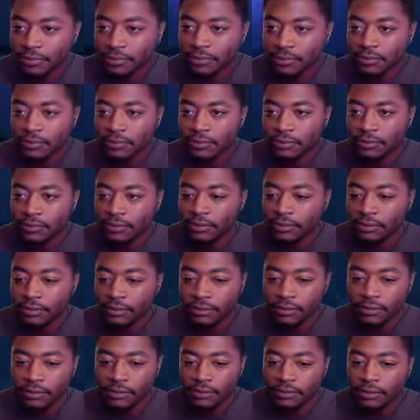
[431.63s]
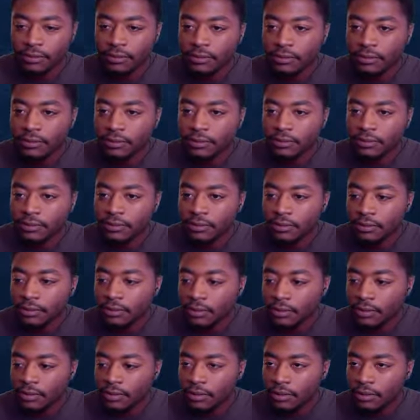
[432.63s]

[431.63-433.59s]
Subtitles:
(silence)